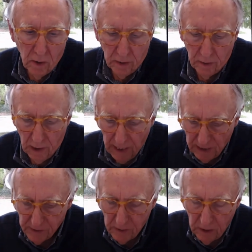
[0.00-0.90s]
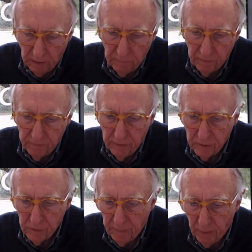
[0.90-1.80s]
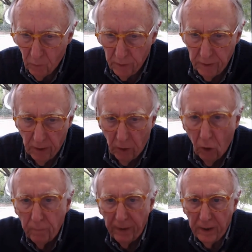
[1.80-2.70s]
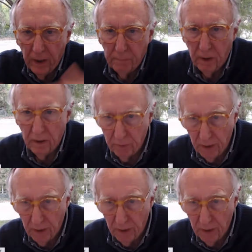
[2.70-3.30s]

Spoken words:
In the last couple of years, we've been working on opening up our